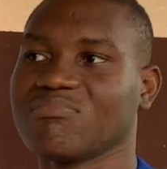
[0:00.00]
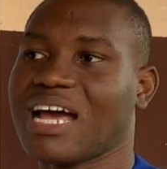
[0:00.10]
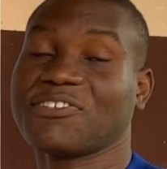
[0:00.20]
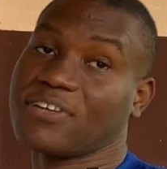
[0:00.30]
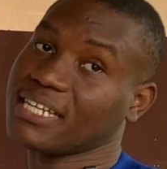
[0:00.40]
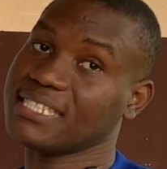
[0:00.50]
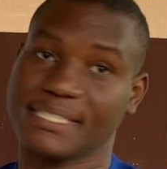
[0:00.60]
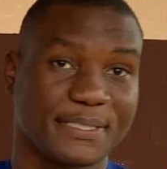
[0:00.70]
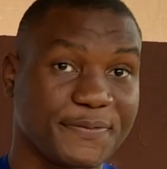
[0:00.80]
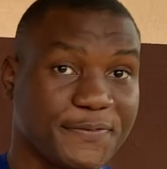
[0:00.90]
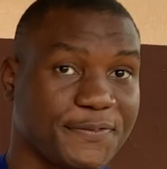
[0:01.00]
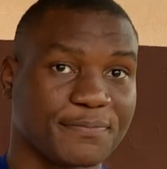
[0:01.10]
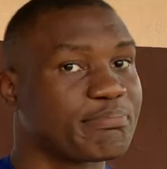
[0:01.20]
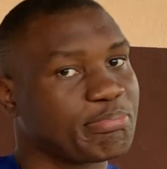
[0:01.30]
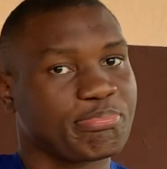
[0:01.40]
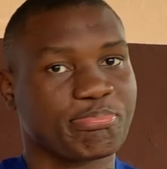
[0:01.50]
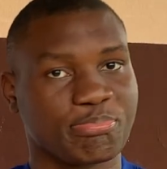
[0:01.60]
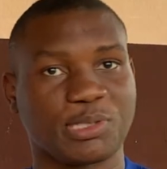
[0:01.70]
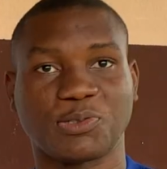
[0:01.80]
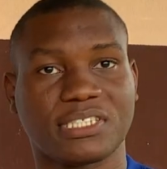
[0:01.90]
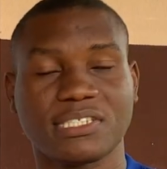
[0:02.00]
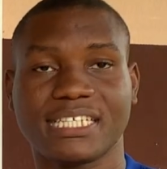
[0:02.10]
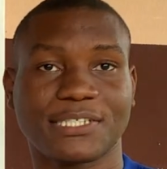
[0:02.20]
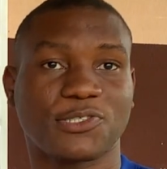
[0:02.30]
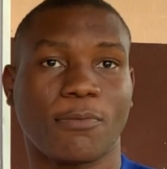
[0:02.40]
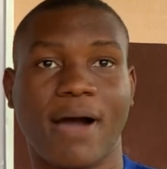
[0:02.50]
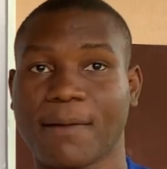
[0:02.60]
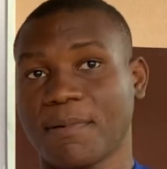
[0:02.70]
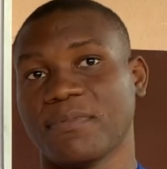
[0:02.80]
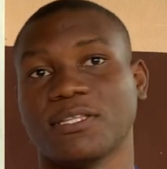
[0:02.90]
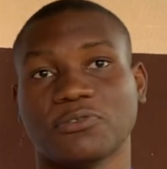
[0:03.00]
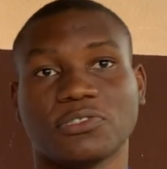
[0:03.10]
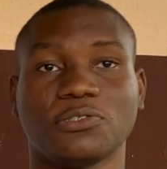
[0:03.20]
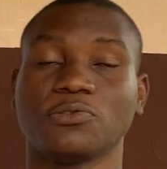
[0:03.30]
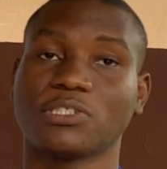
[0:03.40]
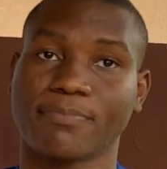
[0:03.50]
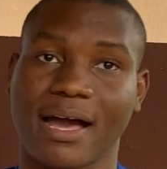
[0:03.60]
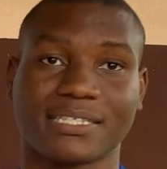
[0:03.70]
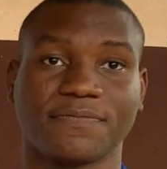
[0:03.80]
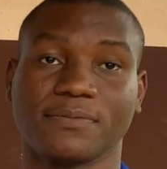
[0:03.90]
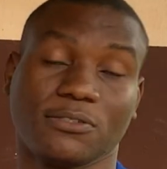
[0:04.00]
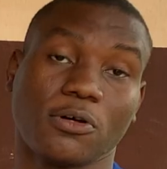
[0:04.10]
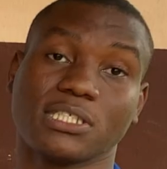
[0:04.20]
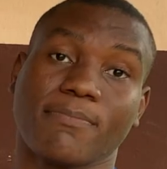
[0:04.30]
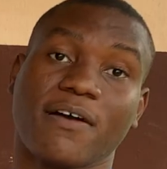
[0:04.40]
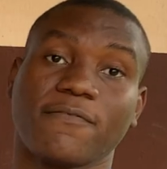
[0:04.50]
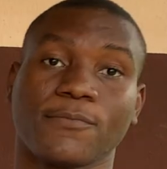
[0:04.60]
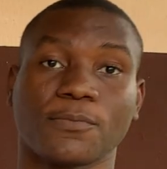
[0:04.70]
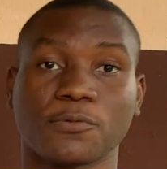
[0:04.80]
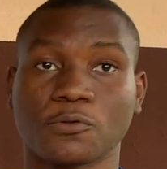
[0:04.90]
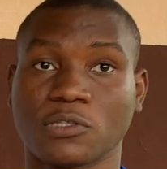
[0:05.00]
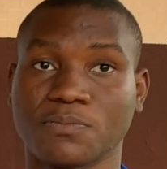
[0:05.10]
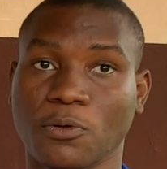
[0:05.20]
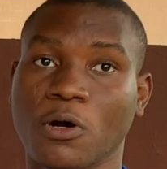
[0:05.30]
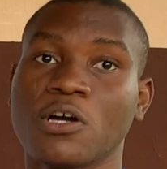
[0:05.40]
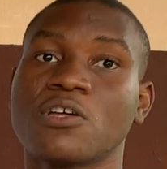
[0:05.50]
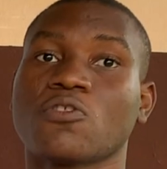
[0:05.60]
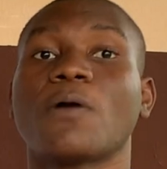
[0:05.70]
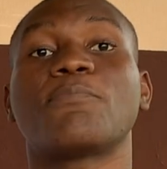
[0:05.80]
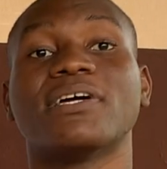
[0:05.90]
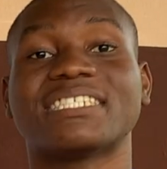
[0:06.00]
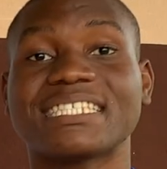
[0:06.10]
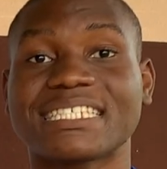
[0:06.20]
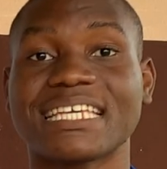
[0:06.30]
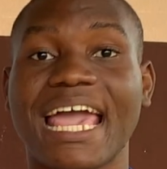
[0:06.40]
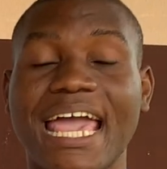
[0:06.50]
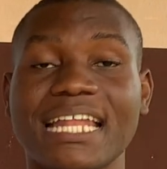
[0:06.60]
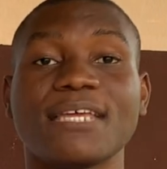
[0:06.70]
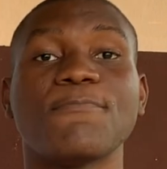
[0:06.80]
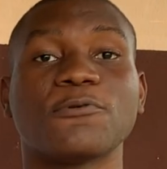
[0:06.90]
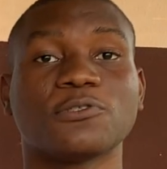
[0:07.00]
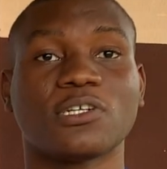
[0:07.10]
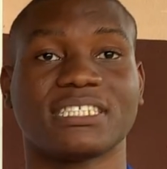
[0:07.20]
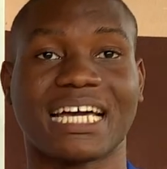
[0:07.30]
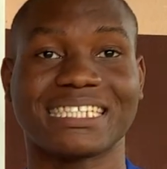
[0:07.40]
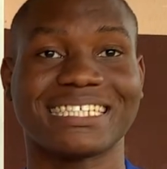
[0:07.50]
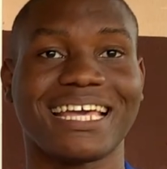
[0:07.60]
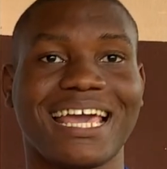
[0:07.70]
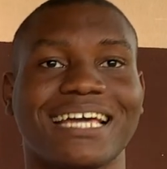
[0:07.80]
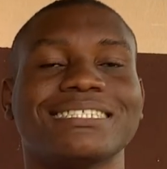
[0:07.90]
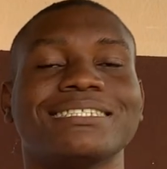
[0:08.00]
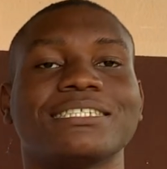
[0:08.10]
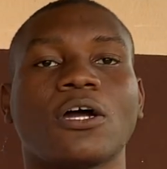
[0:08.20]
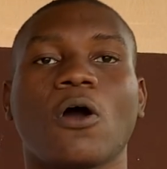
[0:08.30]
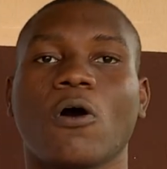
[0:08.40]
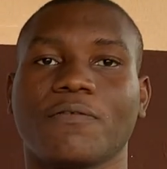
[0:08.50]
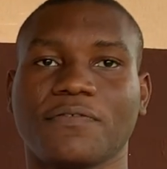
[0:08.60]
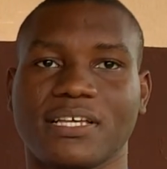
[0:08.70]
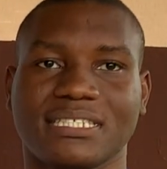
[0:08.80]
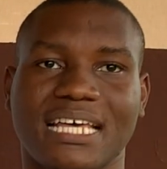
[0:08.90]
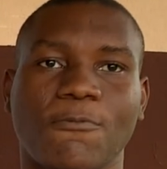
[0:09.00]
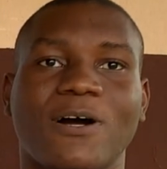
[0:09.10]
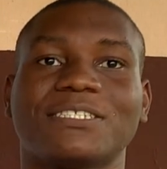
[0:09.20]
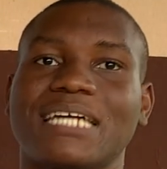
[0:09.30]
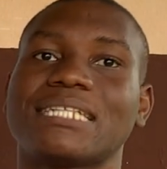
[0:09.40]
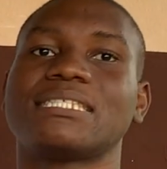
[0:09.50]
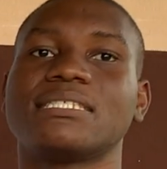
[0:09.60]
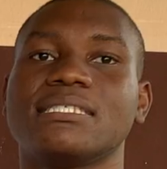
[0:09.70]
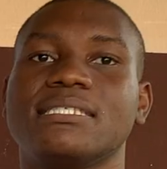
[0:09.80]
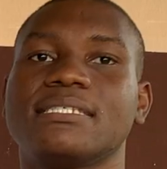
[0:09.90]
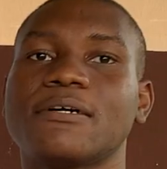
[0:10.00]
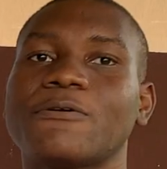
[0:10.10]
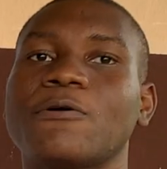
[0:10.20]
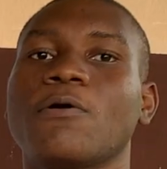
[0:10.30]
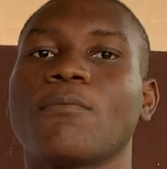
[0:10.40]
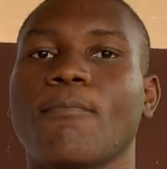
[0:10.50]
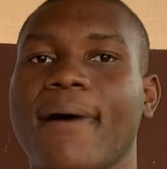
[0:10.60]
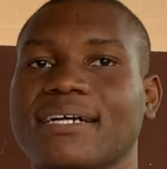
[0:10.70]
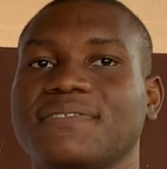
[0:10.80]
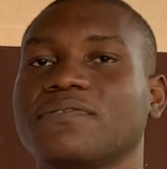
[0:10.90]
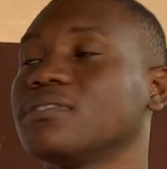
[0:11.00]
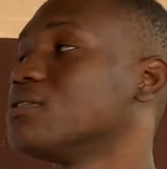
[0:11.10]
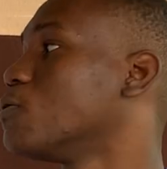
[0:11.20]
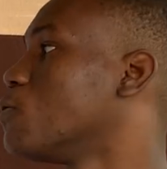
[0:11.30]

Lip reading: attractive. You still get your mark. Maybe they will deduct marks from a product, but not presenting any product at the end of your exam will attract 0 marks for the